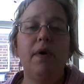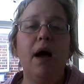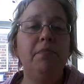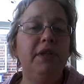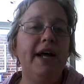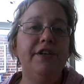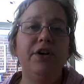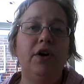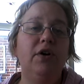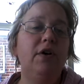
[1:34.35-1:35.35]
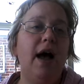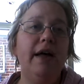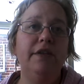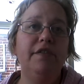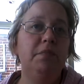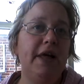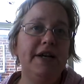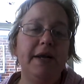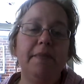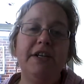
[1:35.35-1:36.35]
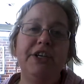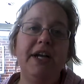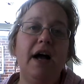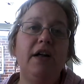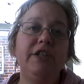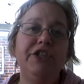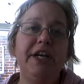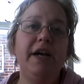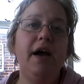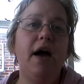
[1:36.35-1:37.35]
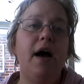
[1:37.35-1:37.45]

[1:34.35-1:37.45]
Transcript: a blend girl. I love blending my Shakeology.